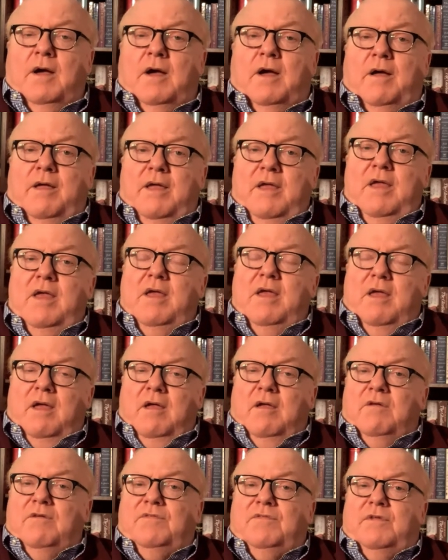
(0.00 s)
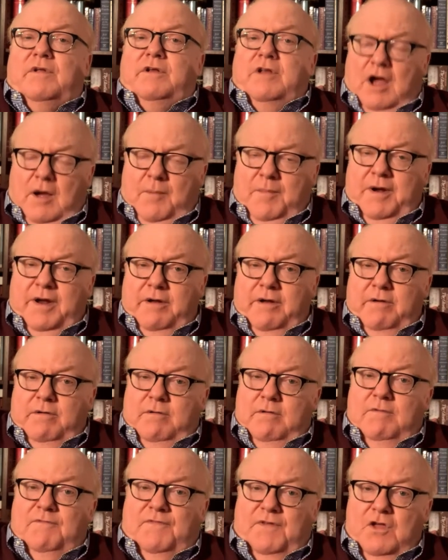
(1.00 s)
Uh, he is the dominant
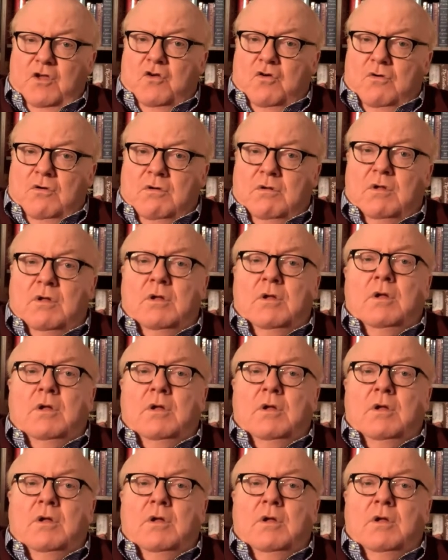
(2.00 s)
figure.